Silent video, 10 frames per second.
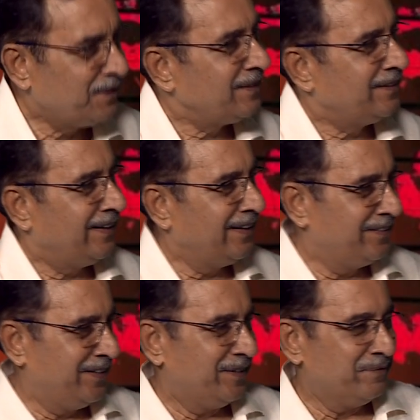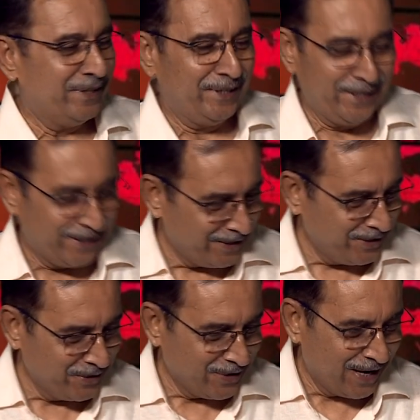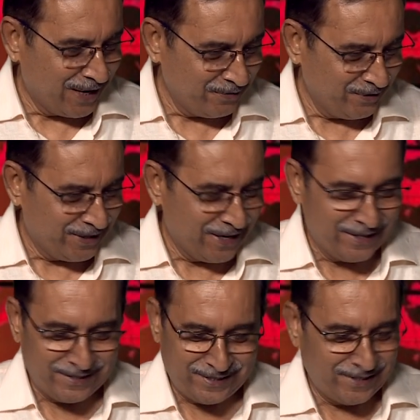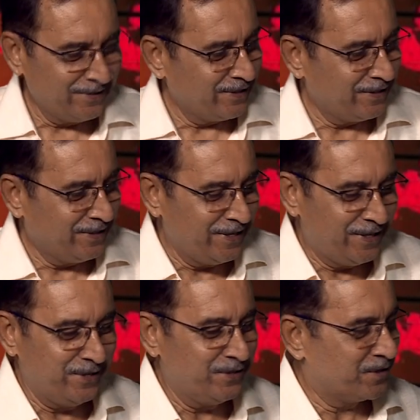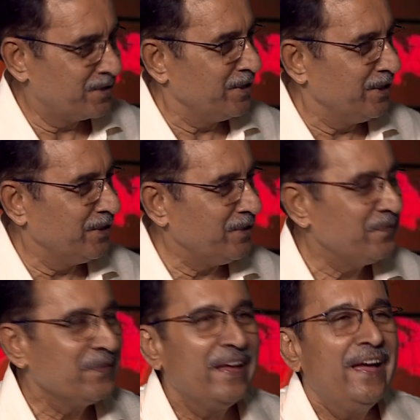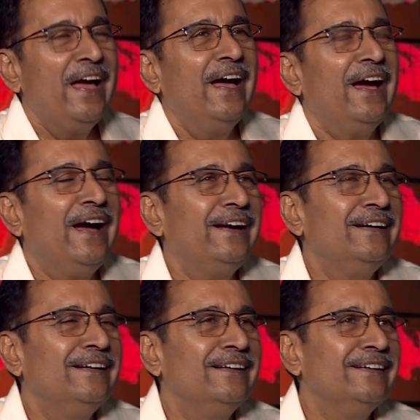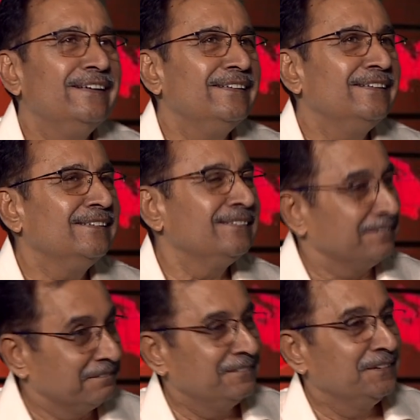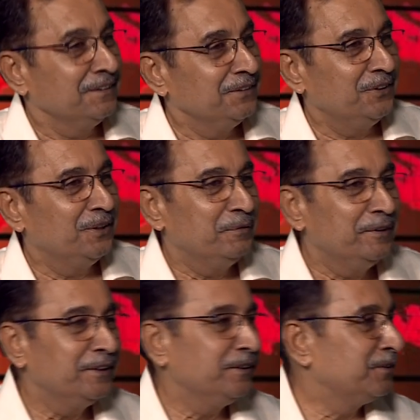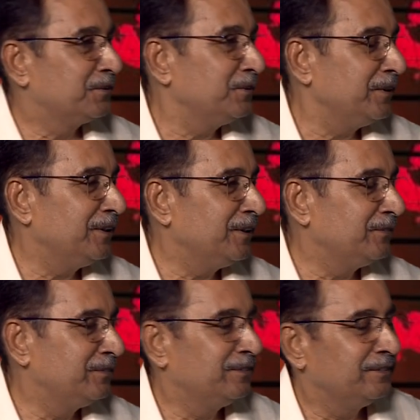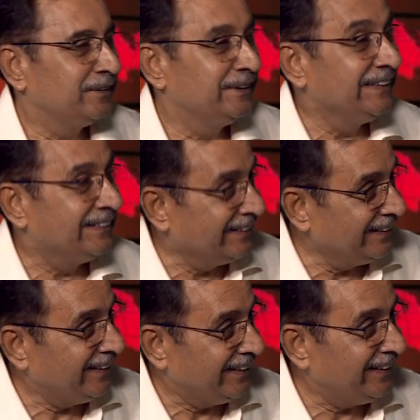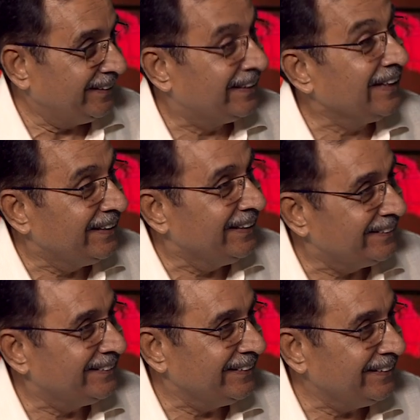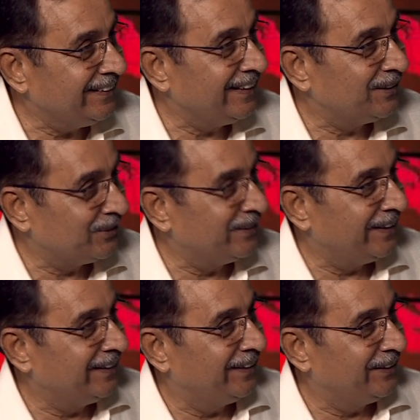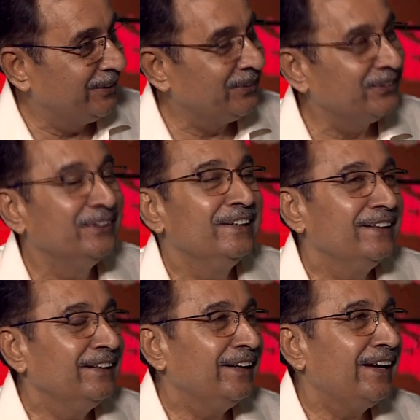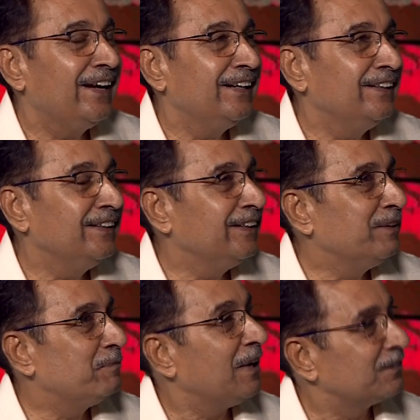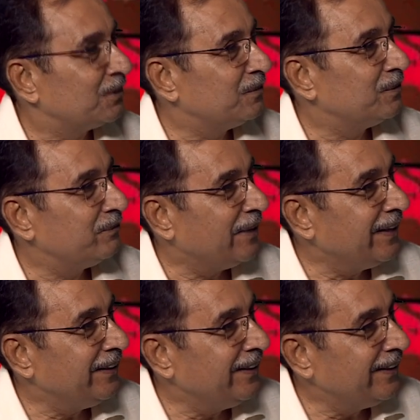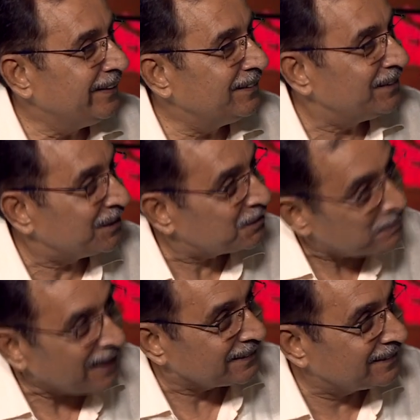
Mr. Sharad Sharma, here you are with us in our DTU studio and uh, you have been a student of DCE, then DCE and today DTU mm and uh, pass out from 1986 batch.